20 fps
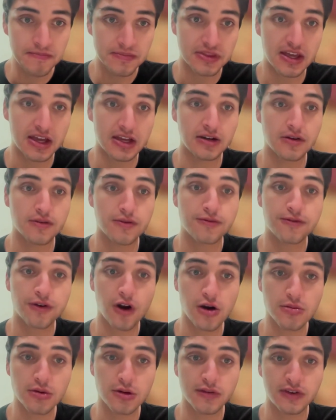Then
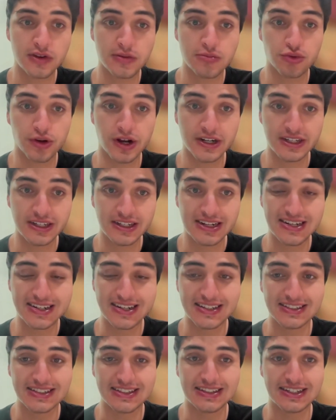Farmer v. Brennan in
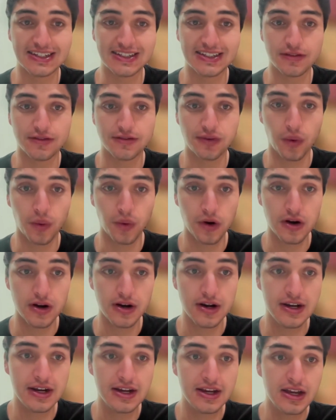1994,